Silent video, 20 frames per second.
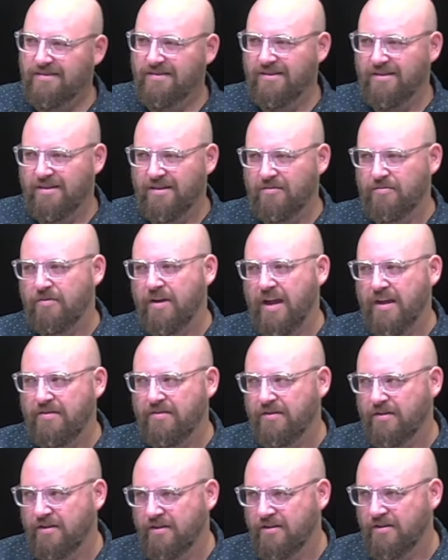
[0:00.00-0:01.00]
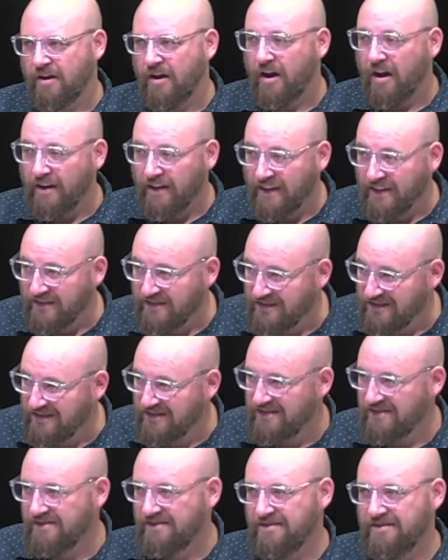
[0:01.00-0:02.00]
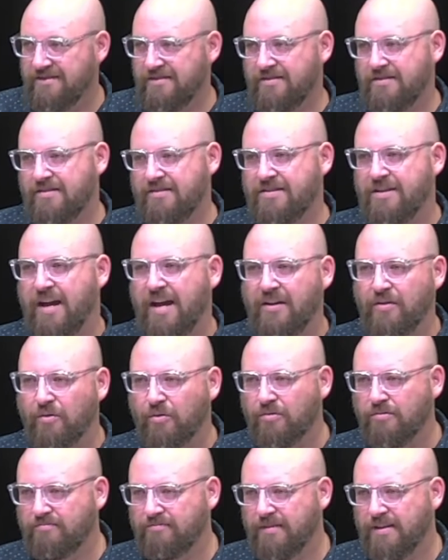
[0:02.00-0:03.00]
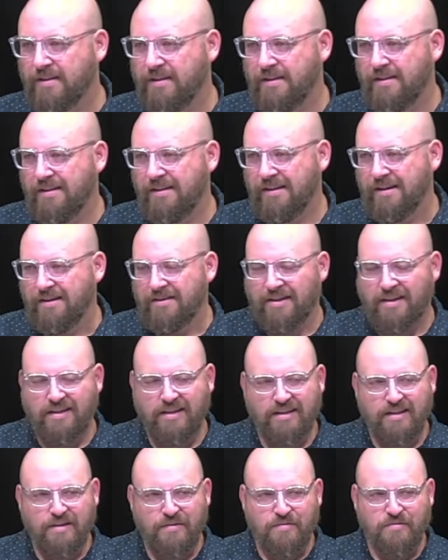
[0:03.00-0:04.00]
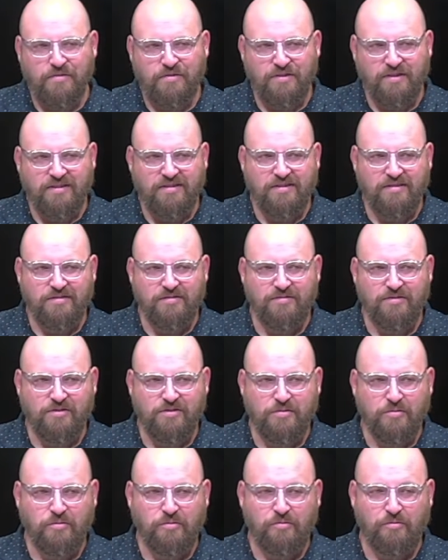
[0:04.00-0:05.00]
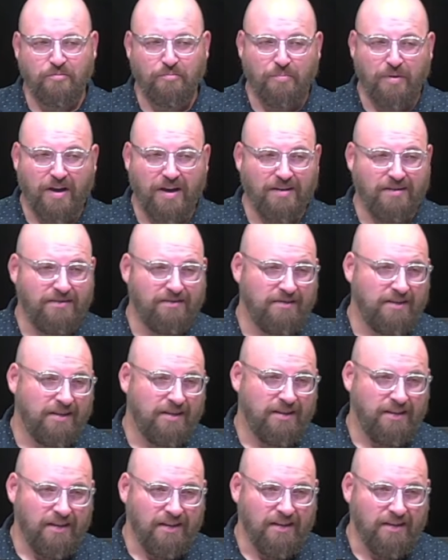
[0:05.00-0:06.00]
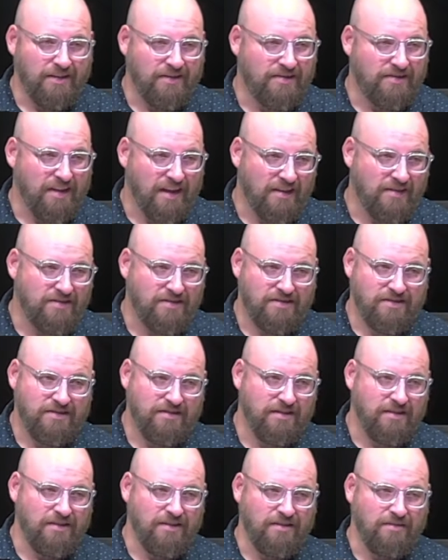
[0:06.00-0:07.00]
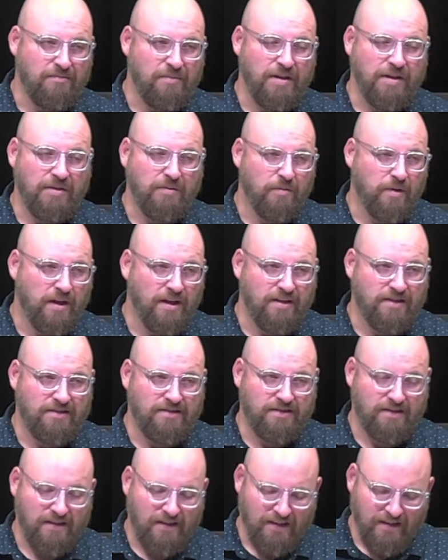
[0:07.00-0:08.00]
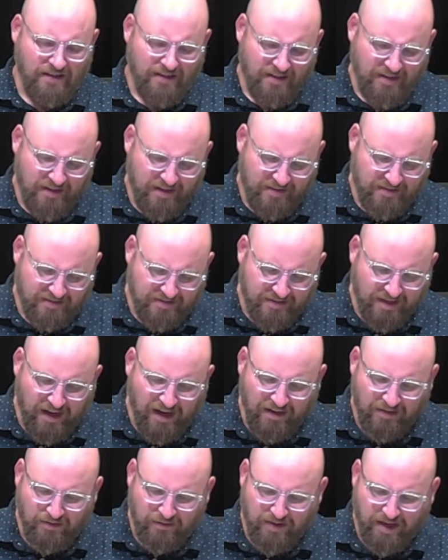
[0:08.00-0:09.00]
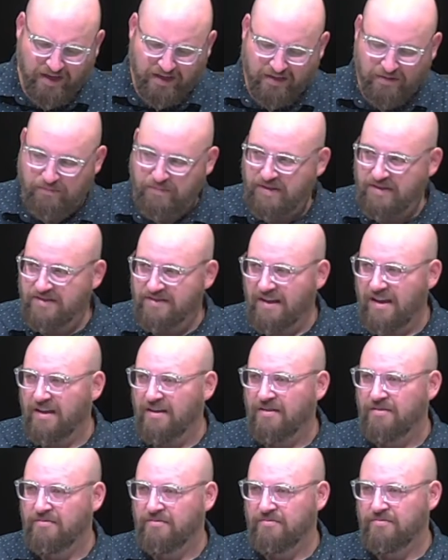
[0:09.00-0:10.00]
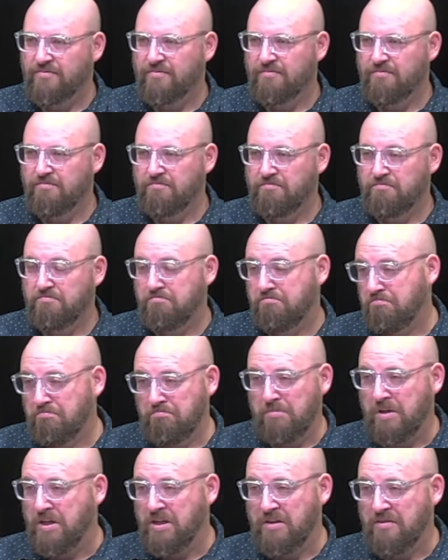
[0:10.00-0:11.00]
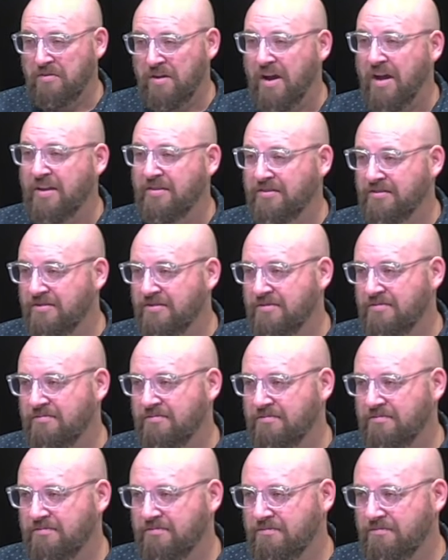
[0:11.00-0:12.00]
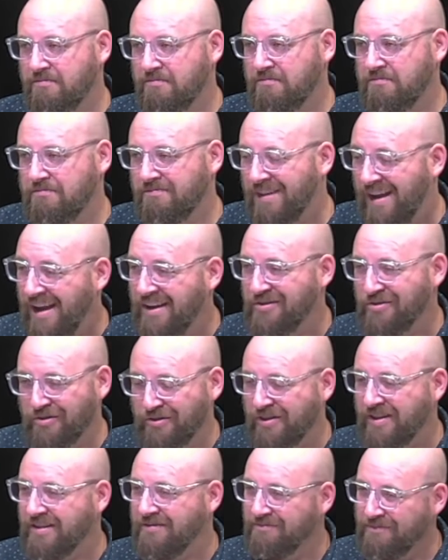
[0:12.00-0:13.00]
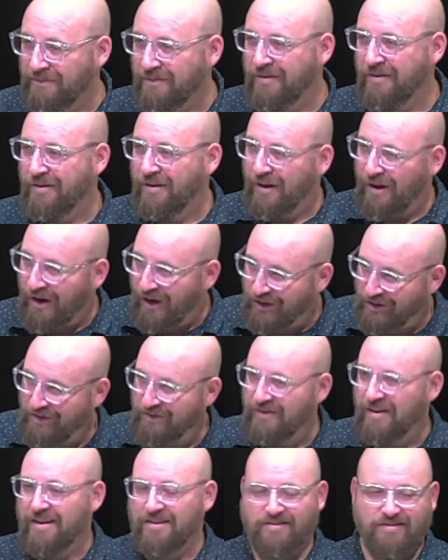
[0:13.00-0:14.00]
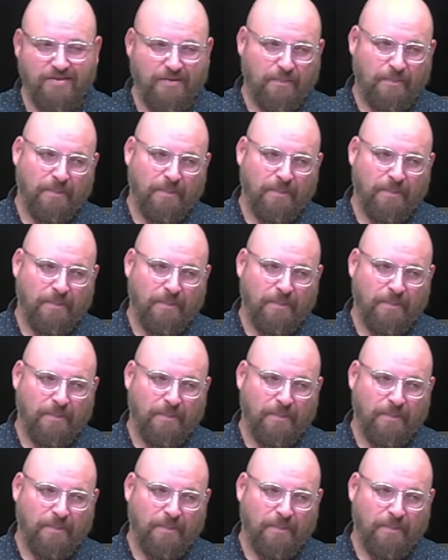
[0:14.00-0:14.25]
a rather honest title that he gives to these individuals, but in a sense, and in many ways, it's a title that can be said of many of us. Actually, all of us.